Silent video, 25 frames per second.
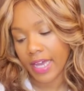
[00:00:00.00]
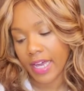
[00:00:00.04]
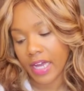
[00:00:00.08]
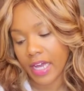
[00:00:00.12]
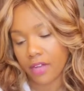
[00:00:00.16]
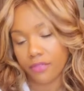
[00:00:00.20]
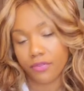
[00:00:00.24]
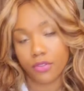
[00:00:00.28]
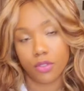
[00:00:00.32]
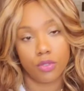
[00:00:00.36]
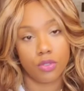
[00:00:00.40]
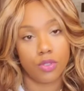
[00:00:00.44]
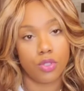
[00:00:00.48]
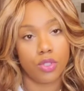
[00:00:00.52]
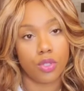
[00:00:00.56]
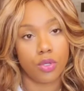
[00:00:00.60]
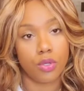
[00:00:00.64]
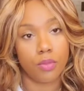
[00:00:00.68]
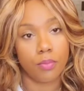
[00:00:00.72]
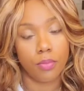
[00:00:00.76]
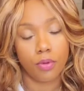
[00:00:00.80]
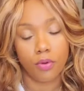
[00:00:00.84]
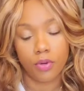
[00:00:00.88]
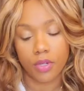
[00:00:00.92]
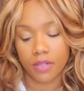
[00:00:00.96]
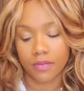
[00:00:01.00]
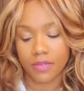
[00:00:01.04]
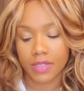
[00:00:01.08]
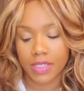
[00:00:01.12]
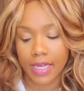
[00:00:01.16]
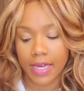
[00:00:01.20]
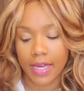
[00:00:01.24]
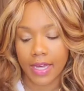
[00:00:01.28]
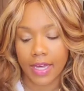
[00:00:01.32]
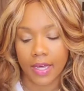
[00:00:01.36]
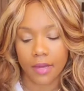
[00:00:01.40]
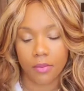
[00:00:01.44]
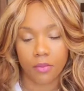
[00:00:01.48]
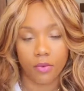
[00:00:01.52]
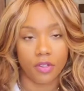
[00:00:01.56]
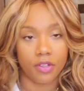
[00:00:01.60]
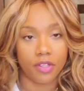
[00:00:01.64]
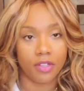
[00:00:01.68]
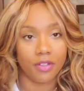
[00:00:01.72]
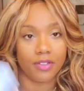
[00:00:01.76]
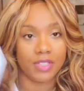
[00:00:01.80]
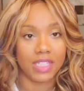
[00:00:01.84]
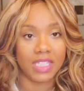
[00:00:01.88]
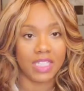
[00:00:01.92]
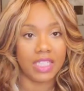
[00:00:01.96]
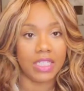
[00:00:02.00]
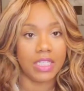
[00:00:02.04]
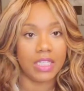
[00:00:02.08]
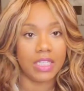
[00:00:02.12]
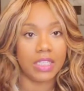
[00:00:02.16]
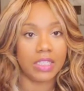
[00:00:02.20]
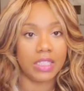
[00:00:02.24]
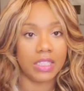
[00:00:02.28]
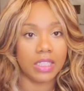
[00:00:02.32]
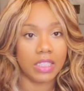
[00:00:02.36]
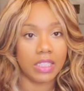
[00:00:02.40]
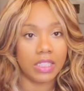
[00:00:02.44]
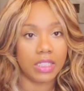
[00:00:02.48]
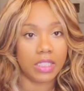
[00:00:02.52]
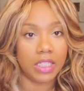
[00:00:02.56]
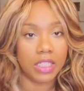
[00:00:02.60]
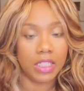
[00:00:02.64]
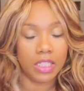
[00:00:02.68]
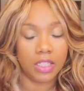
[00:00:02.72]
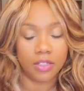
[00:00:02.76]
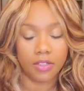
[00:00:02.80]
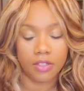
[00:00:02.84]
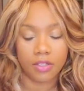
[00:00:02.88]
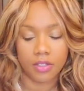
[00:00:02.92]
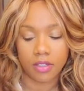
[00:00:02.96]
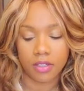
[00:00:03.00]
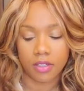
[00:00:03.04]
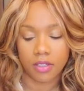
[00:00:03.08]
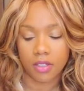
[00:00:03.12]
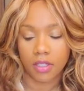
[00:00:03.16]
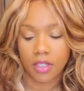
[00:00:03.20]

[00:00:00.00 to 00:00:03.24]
after a certain point of time where there's healing here.